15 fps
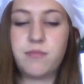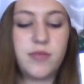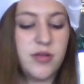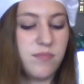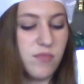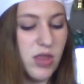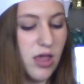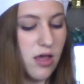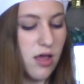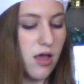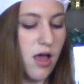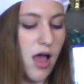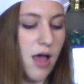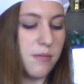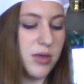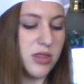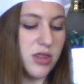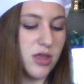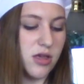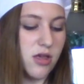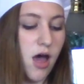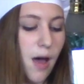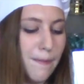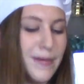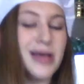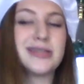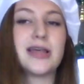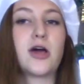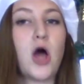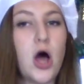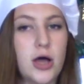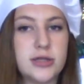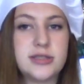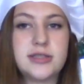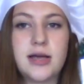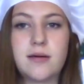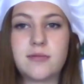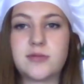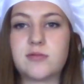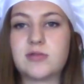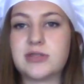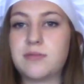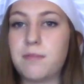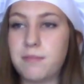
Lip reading: But I mean, the cup as a concept was